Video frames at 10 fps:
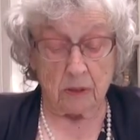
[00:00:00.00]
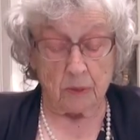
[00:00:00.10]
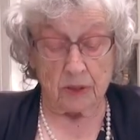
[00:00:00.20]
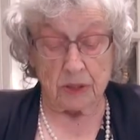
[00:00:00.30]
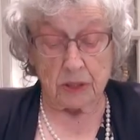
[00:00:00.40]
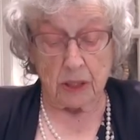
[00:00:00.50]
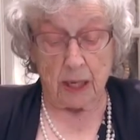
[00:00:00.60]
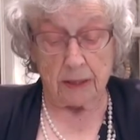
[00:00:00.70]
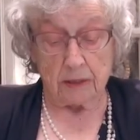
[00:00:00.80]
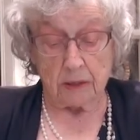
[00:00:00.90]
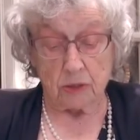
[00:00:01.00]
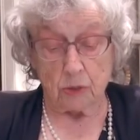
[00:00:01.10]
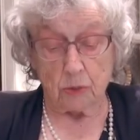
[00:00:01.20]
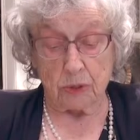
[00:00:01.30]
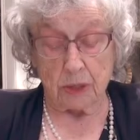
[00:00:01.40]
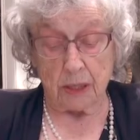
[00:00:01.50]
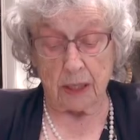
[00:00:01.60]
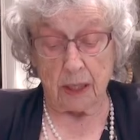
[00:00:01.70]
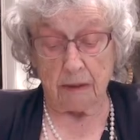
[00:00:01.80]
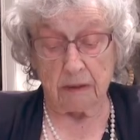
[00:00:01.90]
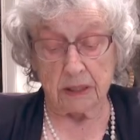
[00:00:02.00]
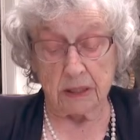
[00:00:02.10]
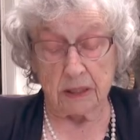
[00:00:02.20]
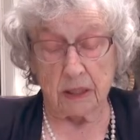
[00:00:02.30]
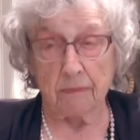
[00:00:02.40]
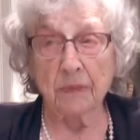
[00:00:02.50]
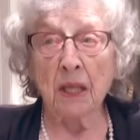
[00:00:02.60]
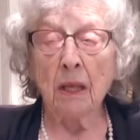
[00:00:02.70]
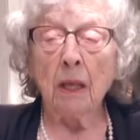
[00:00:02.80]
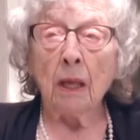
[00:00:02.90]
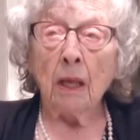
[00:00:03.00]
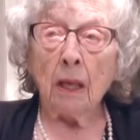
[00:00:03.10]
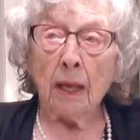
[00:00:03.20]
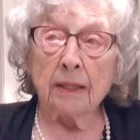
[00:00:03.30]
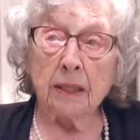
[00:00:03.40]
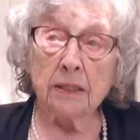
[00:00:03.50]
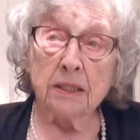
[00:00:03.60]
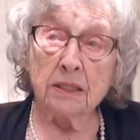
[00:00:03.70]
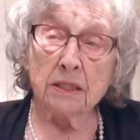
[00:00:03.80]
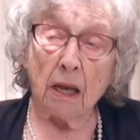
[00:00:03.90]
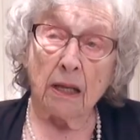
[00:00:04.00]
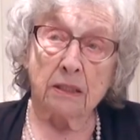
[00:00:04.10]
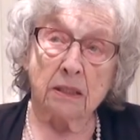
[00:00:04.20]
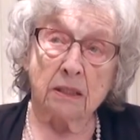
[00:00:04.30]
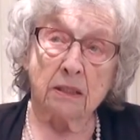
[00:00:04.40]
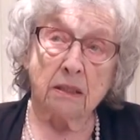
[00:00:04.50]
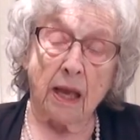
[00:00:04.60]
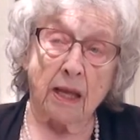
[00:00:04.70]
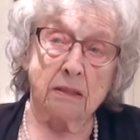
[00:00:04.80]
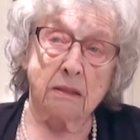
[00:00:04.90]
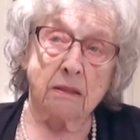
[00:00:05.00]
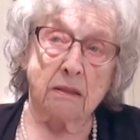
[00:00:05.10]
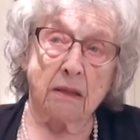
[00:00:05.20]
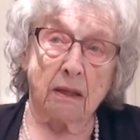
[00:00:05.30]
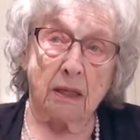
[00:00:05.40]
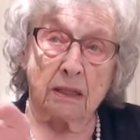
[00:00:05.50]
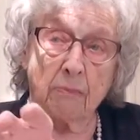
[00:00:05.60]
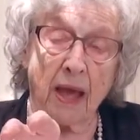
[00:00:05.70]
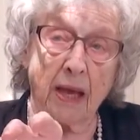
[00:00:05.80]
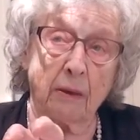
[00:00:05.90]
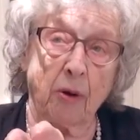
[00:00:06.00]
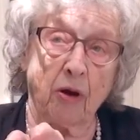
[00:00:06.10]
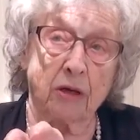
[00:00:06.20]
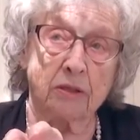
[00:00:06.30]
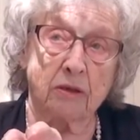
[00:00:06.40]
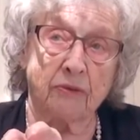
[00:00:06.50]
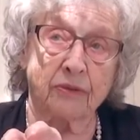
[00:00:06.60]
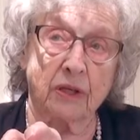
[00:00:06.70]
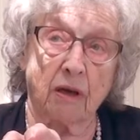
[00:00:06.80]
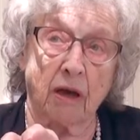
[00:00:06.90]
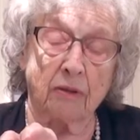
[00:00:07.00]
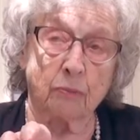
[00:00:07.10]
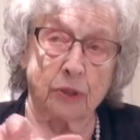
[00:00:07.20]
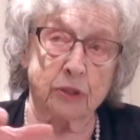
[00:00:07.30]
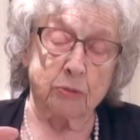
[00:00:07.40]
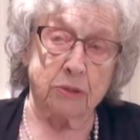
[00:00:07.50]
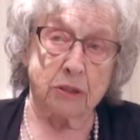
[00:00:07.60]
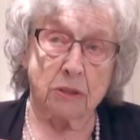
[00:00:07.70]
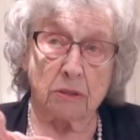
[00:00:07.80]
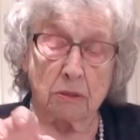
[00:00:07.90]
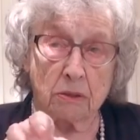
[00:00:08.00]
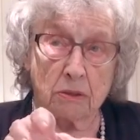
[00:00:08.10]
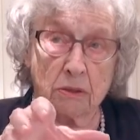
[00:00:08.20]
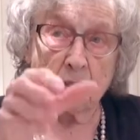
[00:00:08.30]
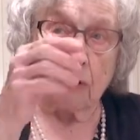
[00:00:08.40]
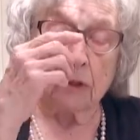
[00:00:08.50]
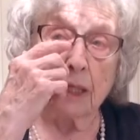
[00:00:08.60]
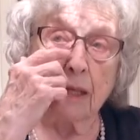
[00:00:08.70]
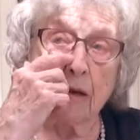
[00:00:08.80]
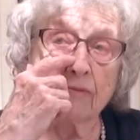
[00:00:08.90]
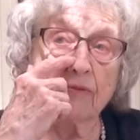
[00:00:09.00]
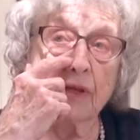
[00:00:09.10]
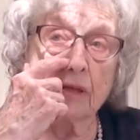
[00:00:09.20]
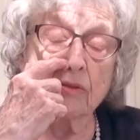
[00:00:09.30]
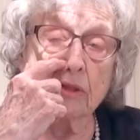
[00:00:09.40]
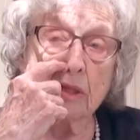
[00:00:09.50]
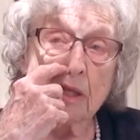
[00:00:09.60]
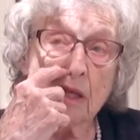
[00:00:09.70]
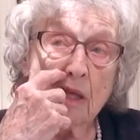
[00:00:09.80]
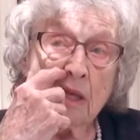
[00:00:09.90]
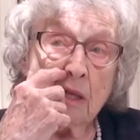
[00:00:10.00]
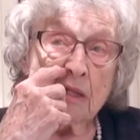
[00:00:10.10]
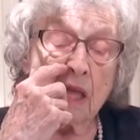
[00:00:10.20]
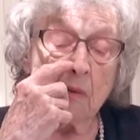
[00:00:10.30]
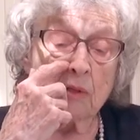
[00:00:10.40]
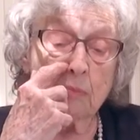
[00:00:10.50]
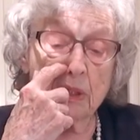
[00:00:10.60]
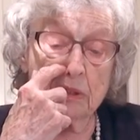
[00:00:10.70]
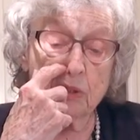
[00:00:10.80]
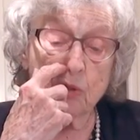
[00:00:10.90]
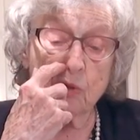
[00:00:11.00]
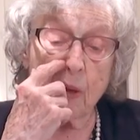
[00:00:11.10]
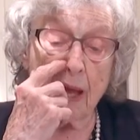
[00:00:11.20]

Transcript: The person died, and the daughter inherited it. And they decided that in the back part of the lot, which was totally on 5th, they would build 2